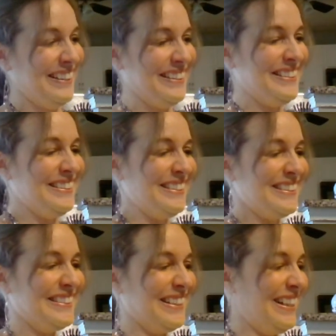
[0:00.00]
This is
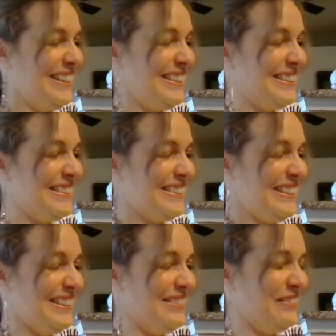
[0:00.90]
exciting
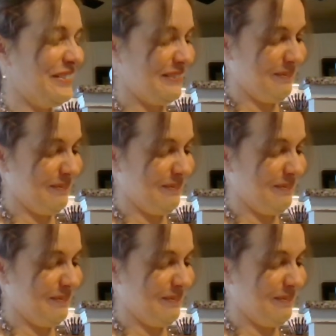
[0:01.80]
stuff.